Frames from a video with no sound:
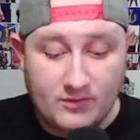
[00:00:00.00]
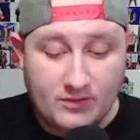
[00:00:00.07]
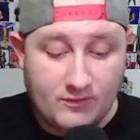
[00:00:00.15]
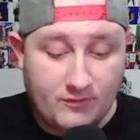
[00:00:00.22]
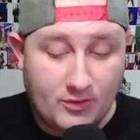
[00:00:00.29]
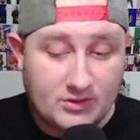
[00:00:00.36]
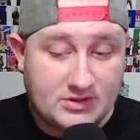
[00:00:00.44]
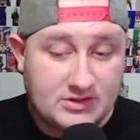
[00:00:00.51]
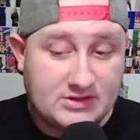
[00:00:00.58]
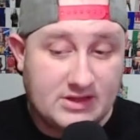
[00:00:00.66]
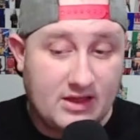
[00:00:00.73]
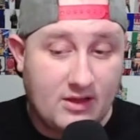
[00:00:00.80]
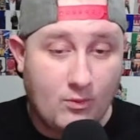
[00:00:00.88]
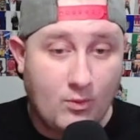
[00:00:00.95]
forward to
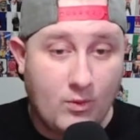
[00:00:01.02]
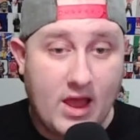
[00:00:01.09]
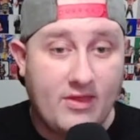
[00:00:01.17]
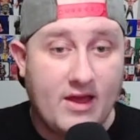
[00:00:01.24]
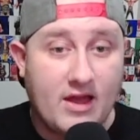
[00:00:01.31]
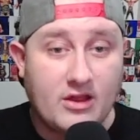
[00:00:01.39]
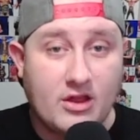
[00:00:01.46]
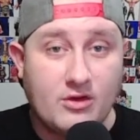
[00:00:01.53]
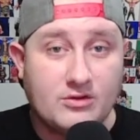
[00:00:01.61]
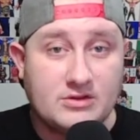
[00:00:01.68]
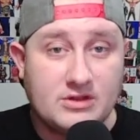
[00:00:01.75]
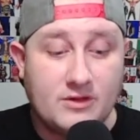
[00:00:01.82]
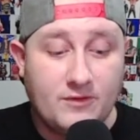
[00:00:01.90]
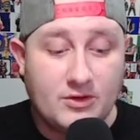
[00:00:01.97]
seeing where that goes
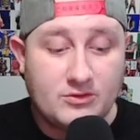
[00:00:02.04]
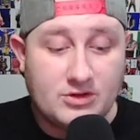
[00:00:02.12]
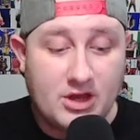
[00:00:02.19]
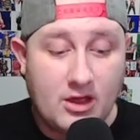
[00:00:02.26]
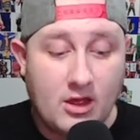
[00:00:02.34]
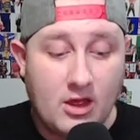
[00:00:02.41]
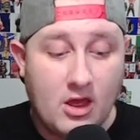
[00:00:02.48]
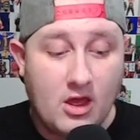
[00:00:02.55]
in the future.